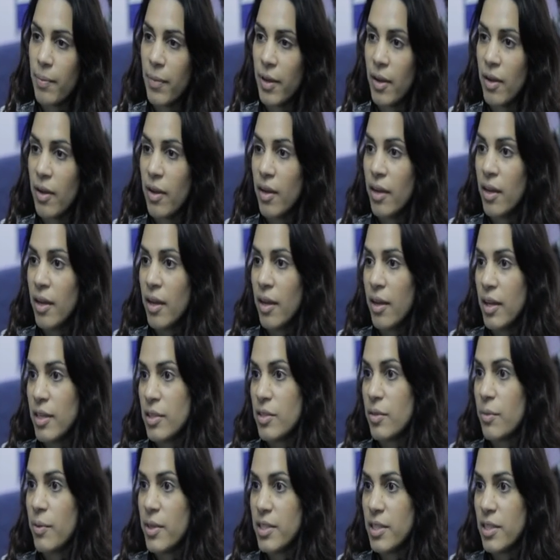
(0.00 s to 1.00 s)
but
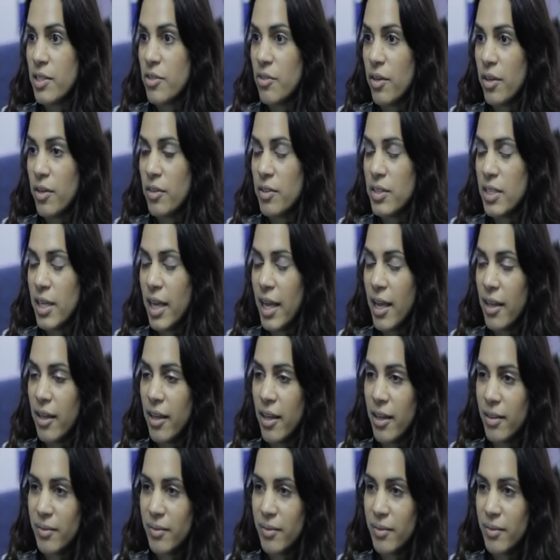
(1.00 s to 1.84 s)
it's always a struggle to get